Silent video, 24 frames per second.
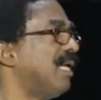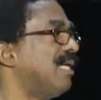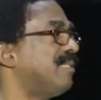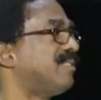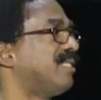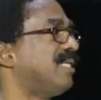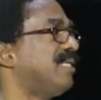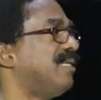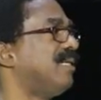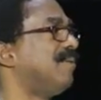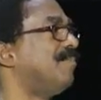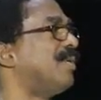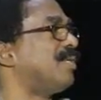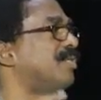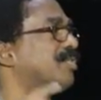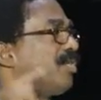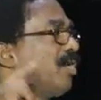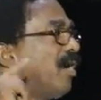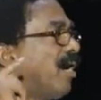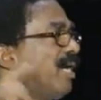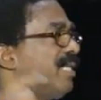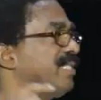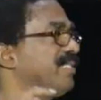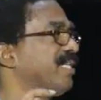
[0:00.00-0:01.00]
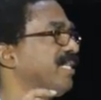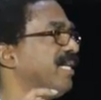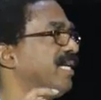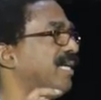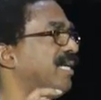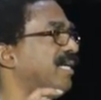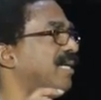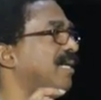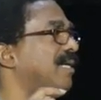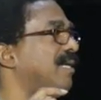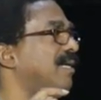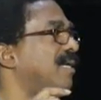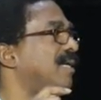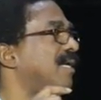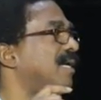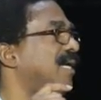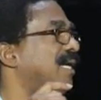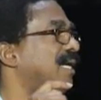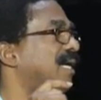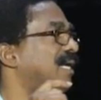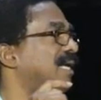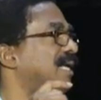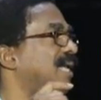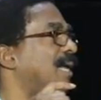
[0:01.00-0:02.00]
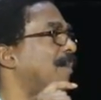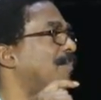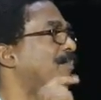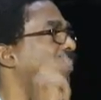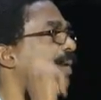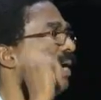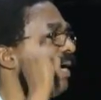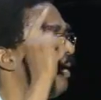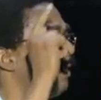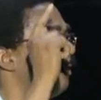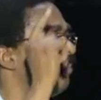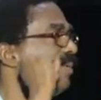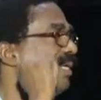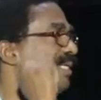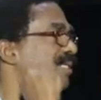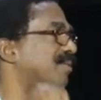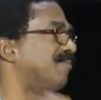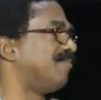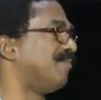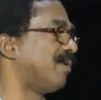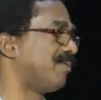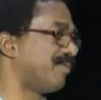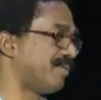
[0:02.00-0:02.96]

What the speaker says: is in the majority in that parliament of